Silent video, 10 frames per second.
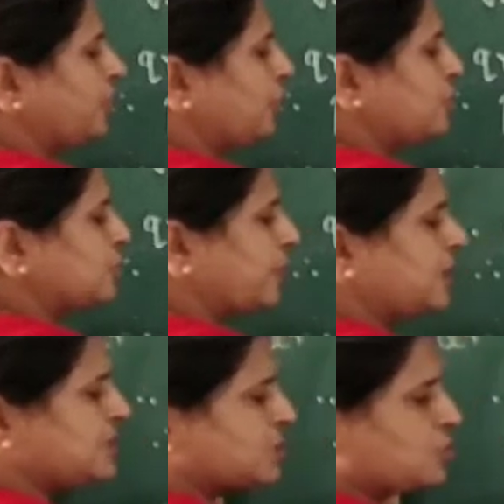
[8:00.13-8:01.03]
the whole square
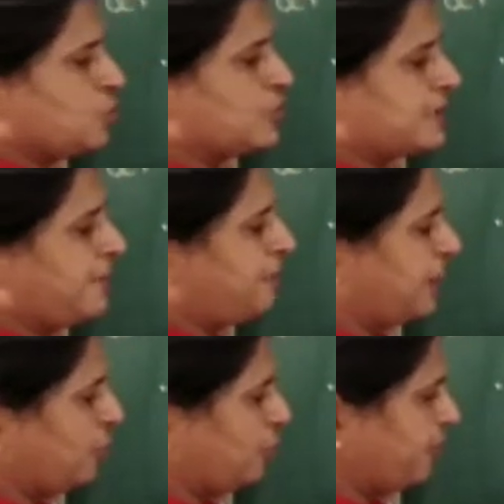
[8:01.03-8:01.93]
is 2. Simple.
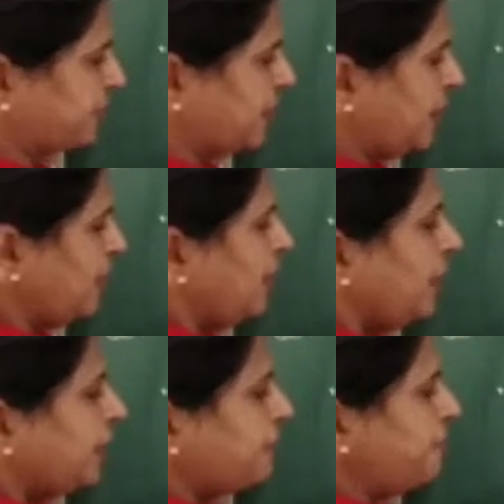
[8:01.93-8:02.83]

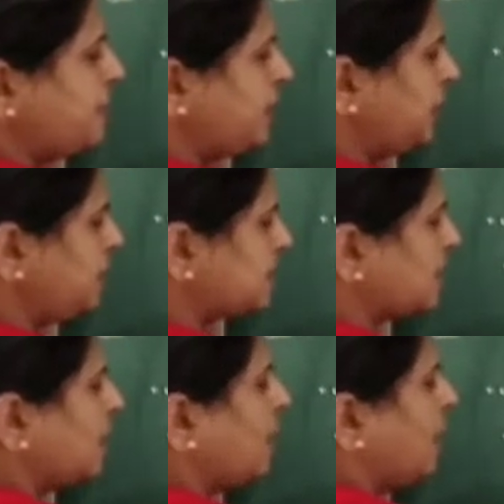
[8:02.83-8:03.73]
It means
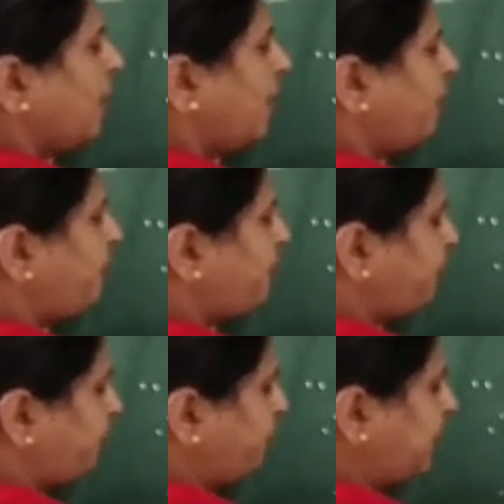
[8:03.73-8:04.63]

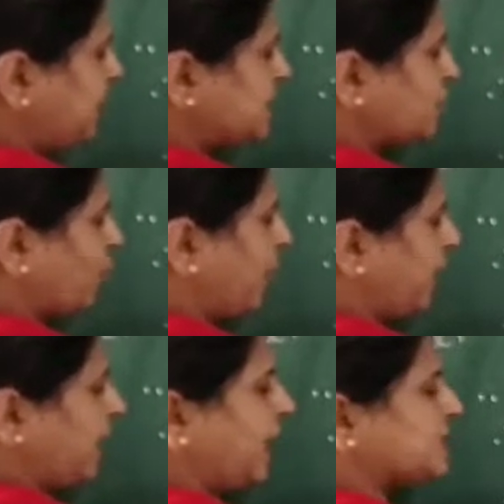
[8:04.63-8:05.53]
p
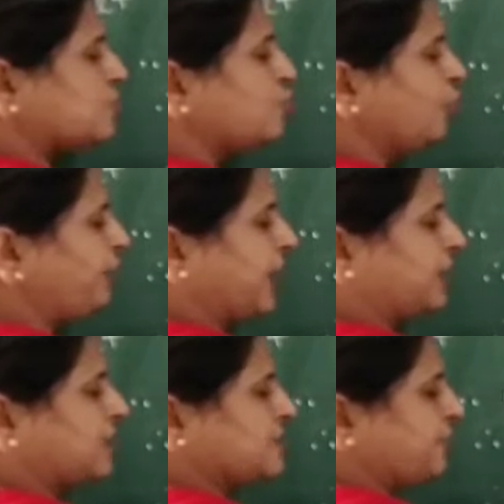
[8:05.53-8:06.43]
square has two
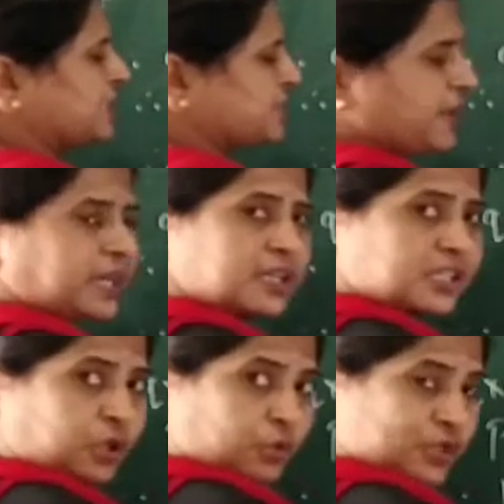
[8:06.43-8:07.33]
factors. First factor is
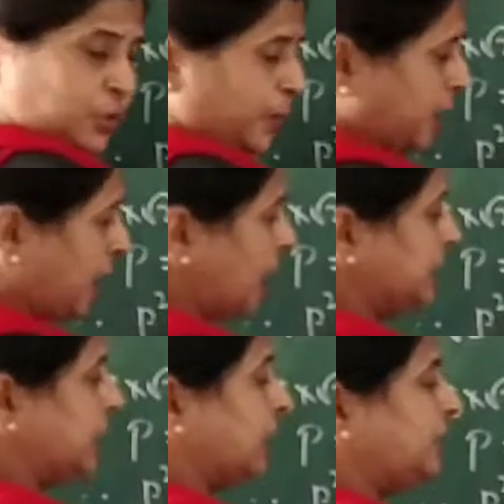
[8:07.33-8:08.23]
q square and
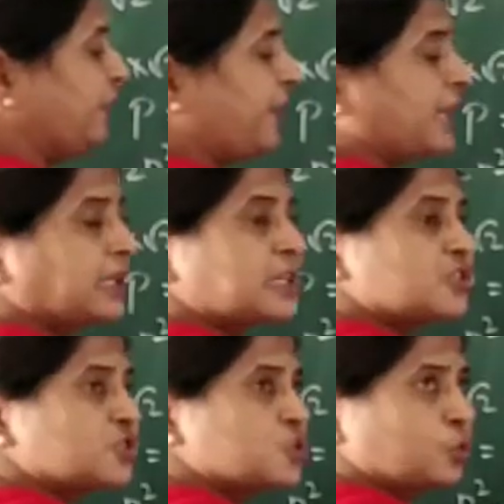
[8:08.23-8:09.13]
the other factor
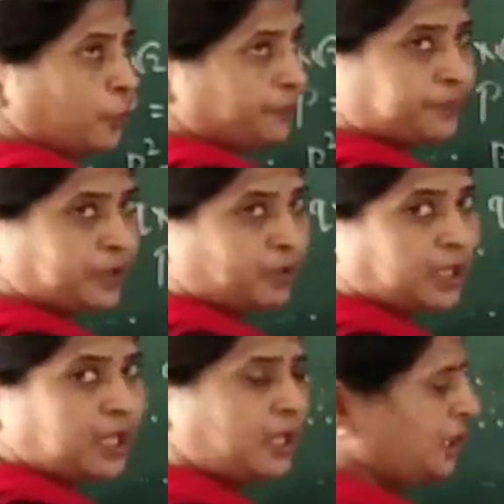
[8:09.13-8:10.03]
is 2.
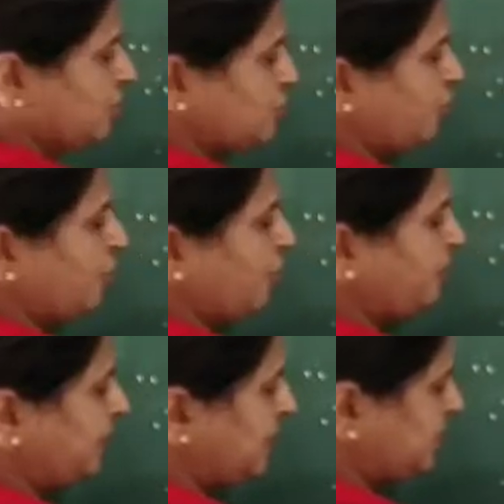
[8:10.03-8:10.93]
Okay. So
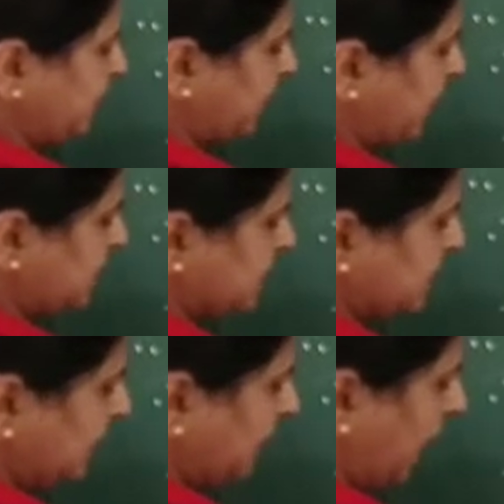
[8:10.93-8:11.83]
from this we can
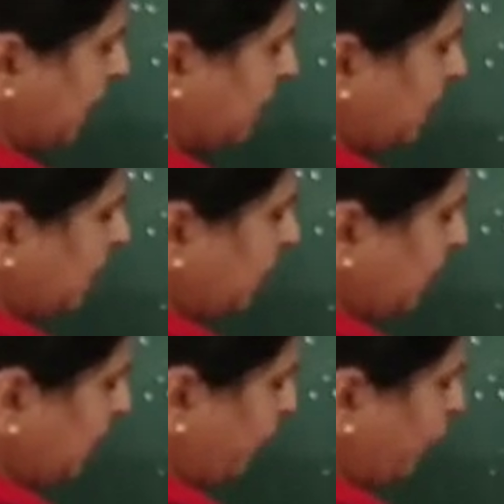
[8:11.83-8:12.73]
say that,
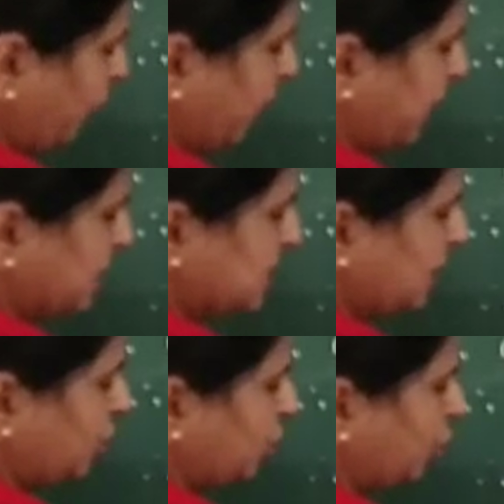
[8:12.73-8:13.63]
therefore we can
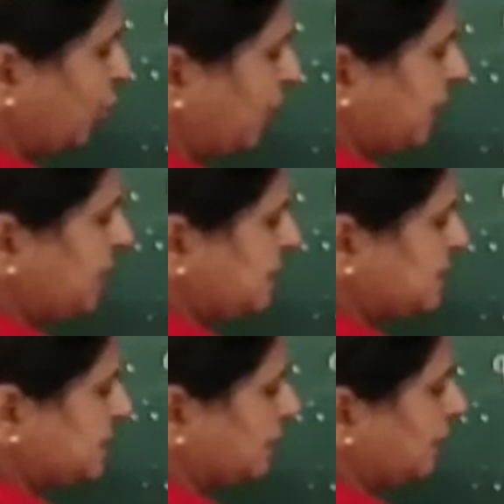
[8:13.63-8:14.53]
say 2
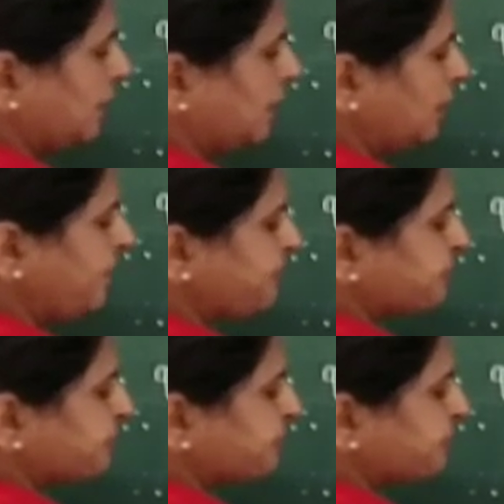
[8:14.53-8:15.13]
is a